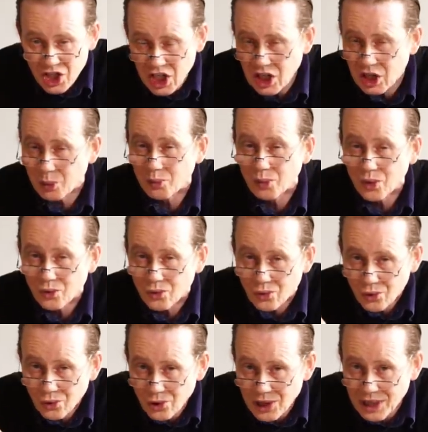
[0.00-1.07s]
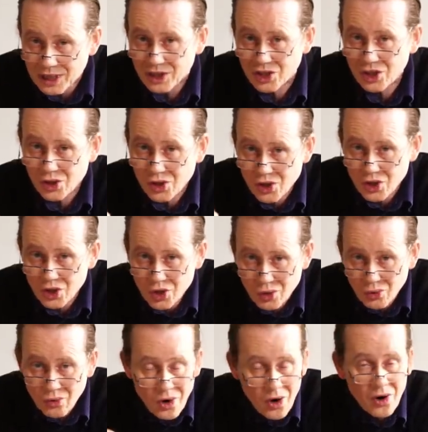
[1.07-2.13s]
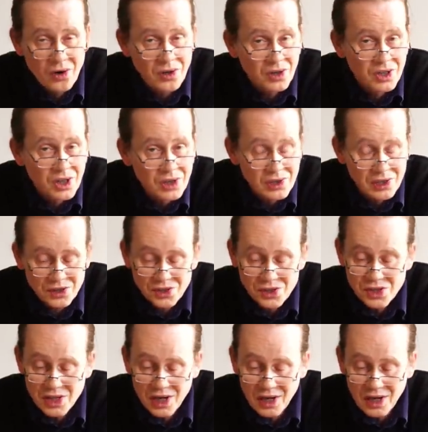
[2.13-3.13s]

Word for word: deep, rich, strong colours.